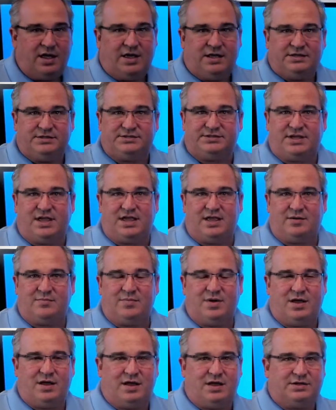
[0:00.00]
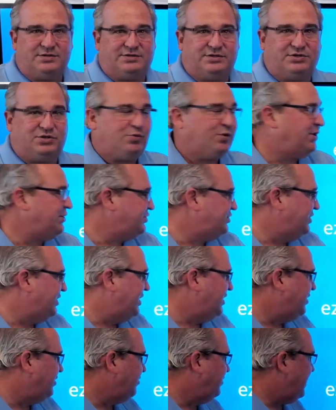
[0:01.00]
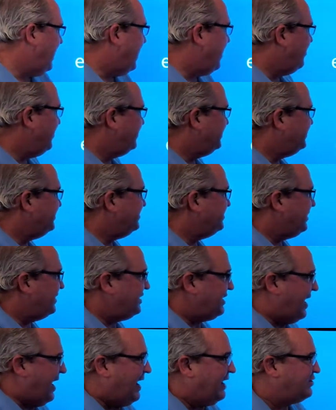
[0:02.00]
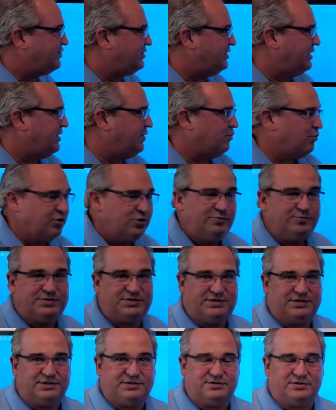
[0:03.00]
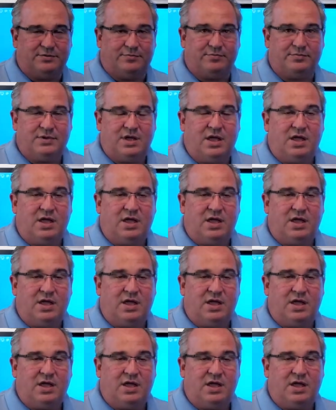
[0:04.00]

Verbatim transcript: Same uh, situation here. Now this is actually a room system.